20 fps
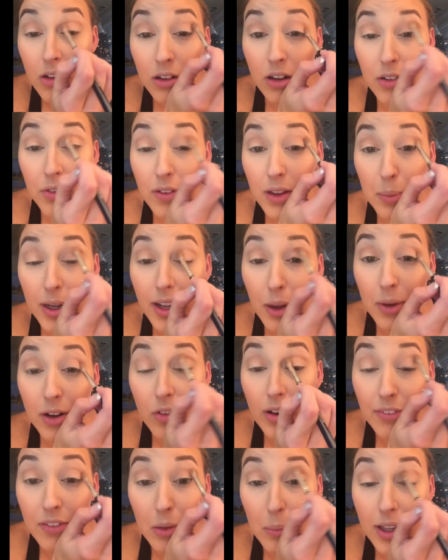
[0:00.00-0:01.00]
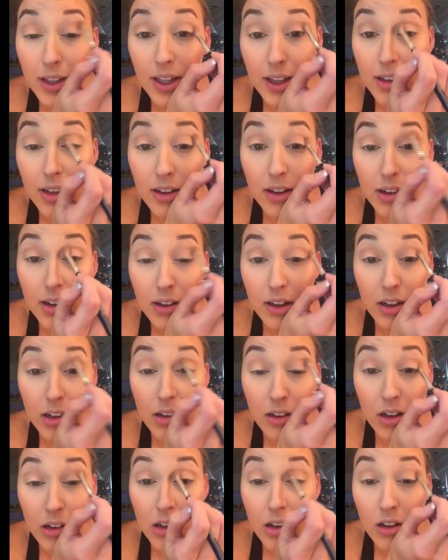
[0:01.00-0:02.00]
I have a really bad habit of resting my hand on
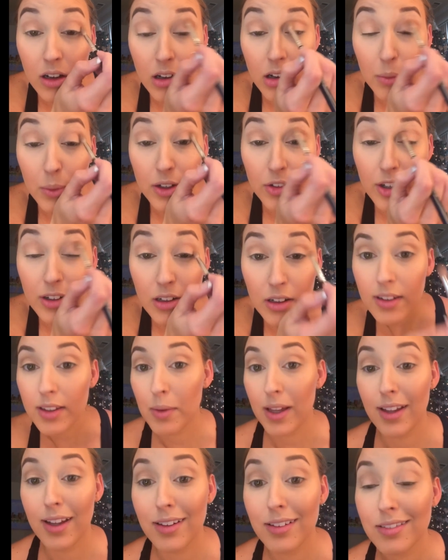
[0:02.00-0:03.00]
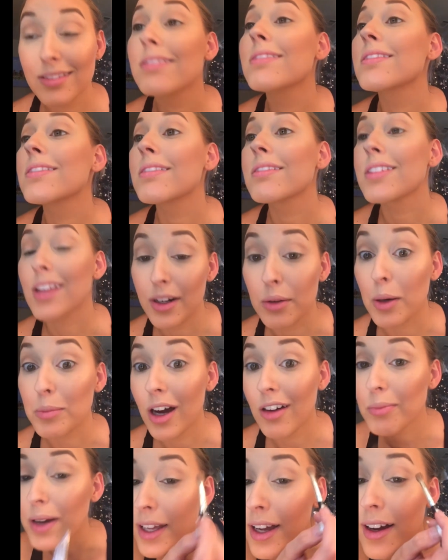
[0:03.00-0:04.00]
my chin, and then by the end, it's kind of
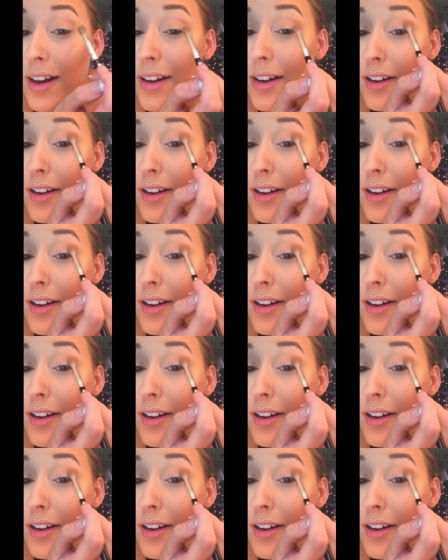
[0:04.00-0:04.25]
ripped off my